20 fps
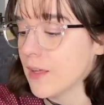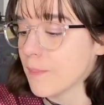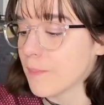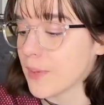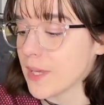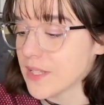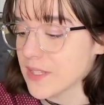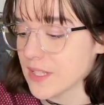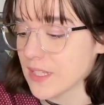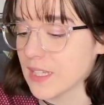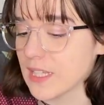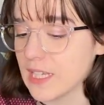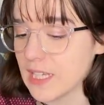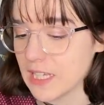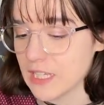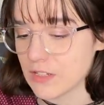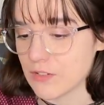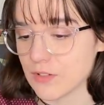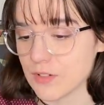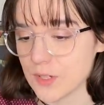basically
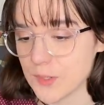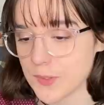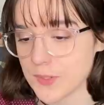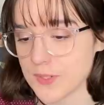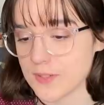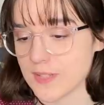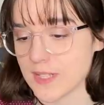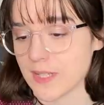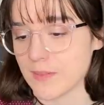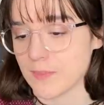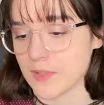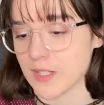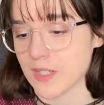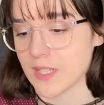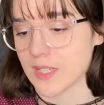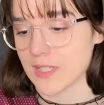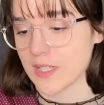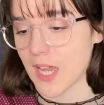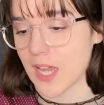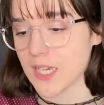introduces him to
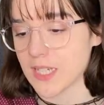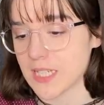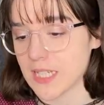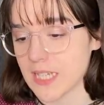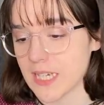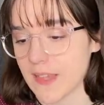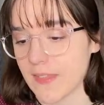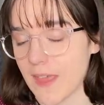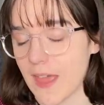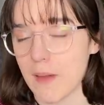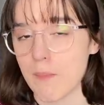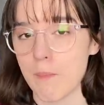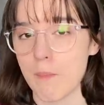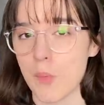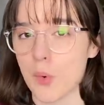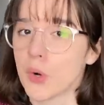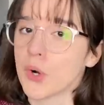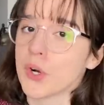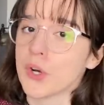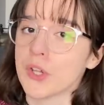this idea that
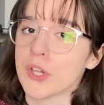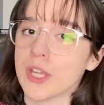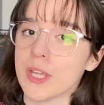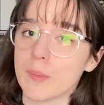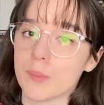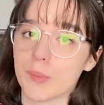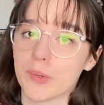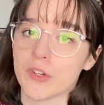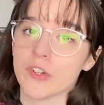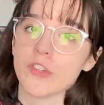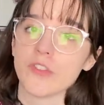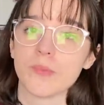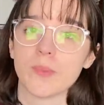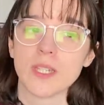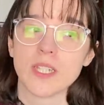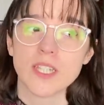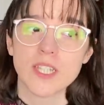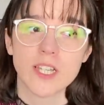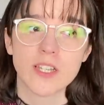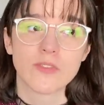moral
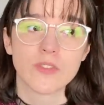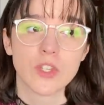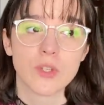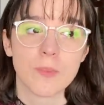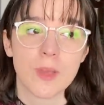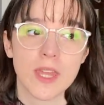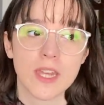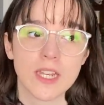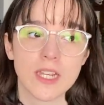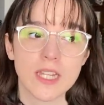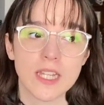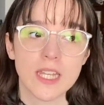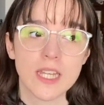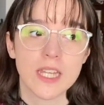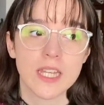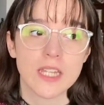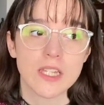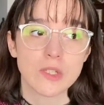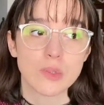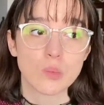improvement of
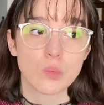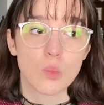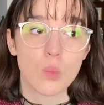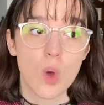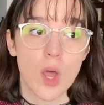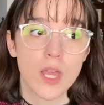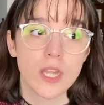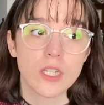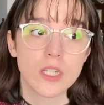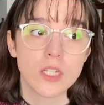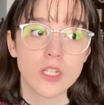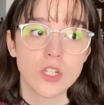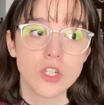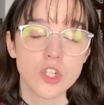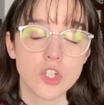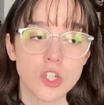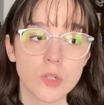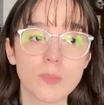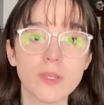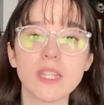humanity is what
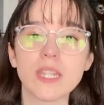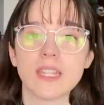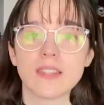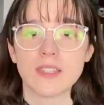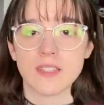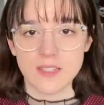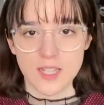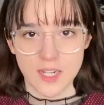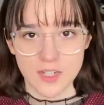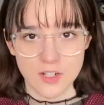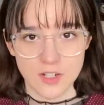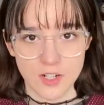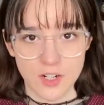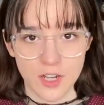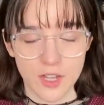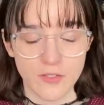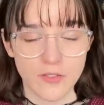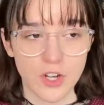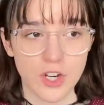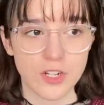should be like the
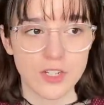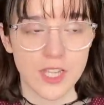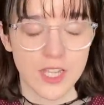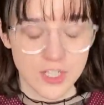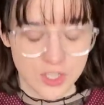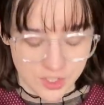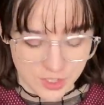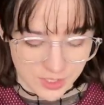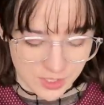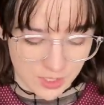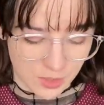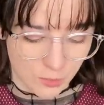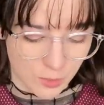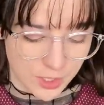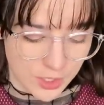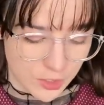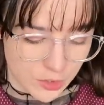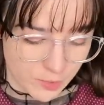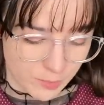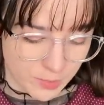center of your attention and
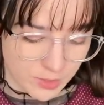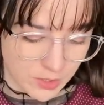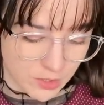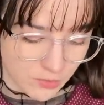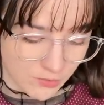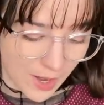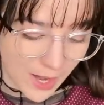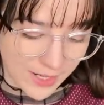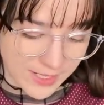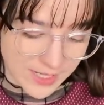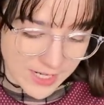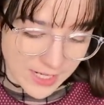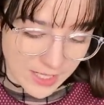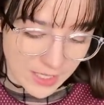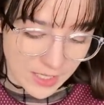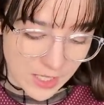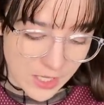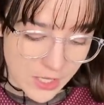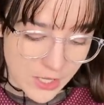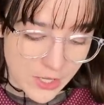what you should be
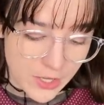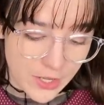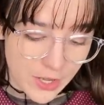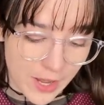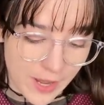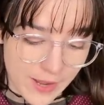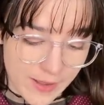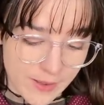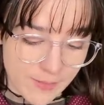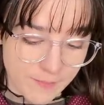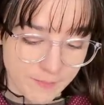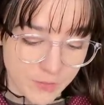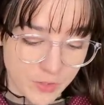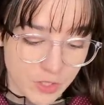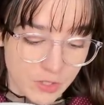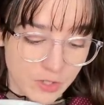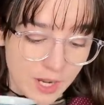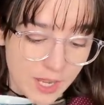directing your